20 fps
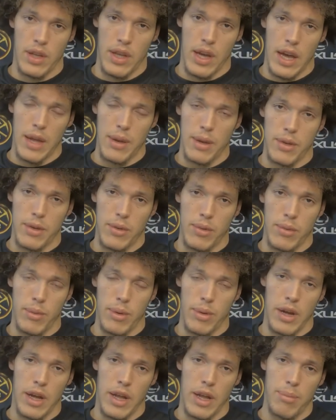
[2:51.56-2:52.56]
I, you
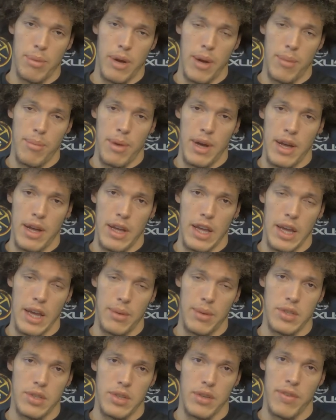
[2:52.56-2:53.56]
know, I popped my
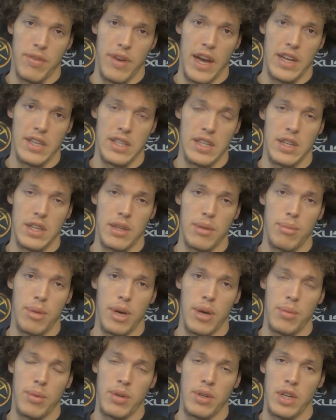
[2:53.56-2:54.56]
hamstring fascia in the
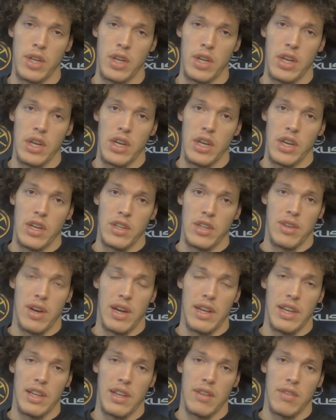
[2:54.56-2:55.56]
bubble. So I
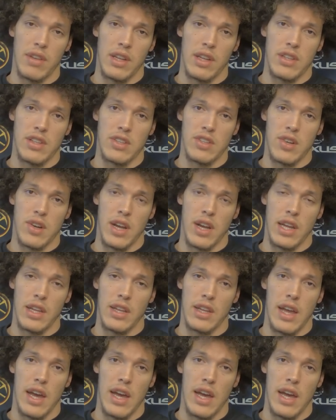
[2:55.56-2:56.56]
didn't even get to train
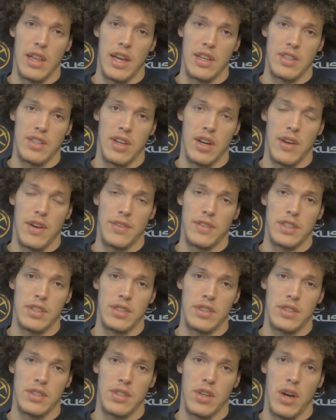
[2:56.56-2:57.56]
that last off
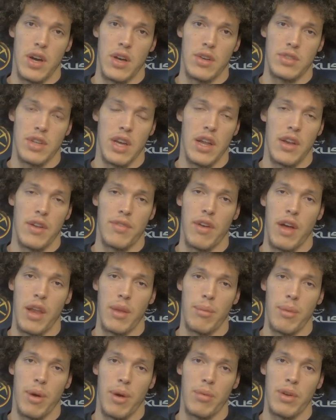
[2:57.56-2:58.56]
season. So I was kind of
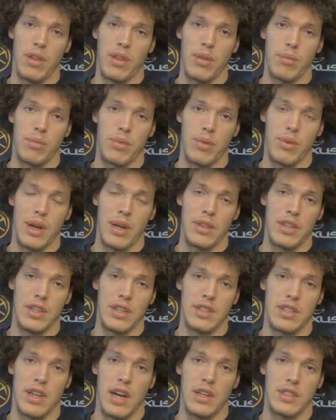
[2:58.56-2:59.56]
finding my rhythm throughout the
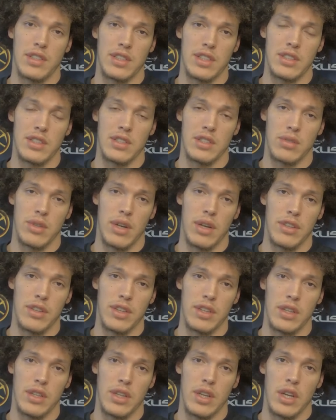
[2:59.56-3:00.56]
entire season, throughout the
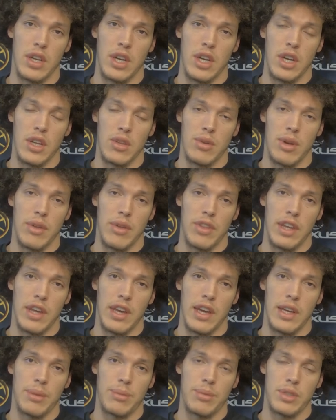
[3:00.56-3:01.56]
throughout the
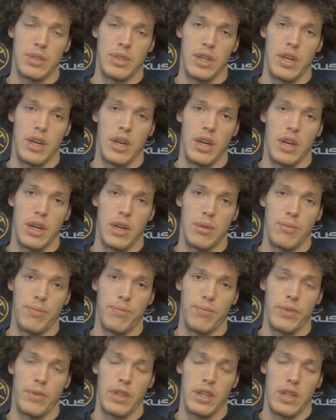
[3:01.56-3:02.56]
games. Um,
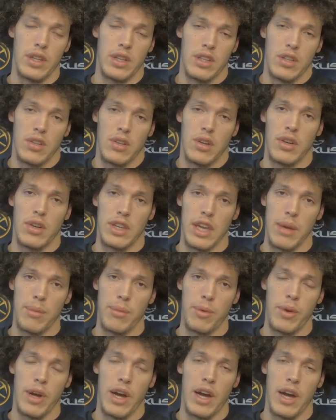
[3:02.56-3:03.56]
and you know, it came
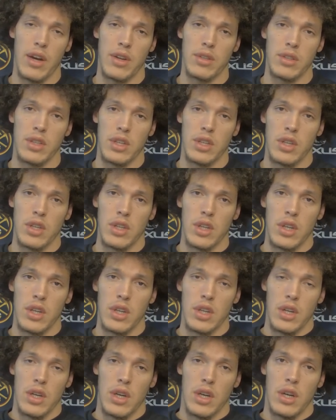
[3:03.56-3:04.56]
around.
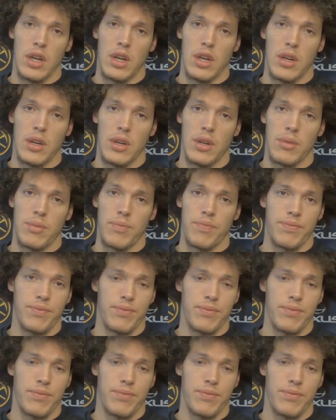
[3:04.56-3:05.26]
Um,